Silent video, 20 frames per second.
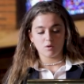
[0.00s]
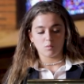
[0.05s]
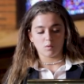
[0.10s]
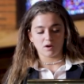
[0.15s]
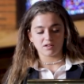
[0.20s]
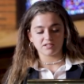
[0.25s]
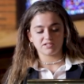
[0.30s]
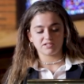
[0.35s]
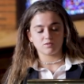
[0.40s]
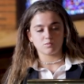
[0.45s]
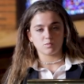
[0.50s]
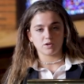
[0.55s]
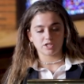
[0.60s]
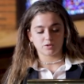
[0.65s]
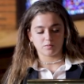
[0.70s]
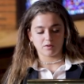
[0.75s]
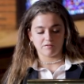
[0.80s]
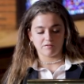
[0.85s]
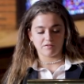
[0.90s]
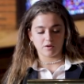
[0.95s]
ones in
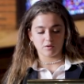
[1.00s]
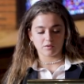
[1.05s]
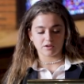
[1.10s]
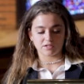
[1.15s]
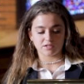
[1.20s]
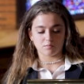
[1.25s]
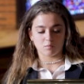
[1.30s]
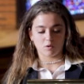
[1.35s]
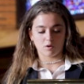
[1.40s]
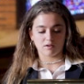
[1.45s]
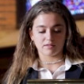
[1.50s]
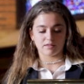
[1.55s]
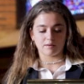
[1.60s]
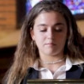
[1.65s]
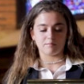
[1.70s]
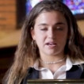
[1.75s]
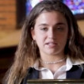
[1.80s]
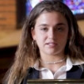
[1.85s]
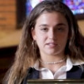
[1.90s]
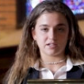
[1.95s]
which we focus more on the
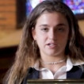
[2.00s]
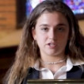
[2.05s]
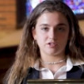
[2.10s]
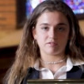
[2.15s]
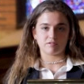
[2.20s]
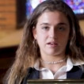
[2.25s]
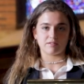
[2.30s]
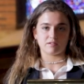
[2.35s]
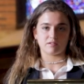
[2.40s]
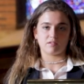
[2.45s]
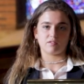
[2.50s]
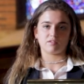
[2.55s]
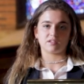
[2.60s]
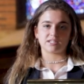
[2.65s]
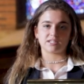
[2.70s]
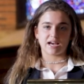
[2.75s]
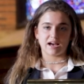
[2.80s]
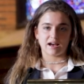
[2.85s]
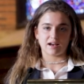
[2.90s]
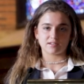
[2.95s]
message rather than the
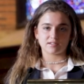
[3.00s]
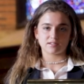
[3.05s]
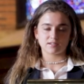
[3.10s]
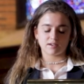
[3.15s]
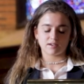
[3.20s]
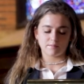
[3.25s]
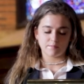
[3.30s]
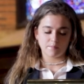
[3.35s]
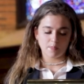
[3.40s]
task.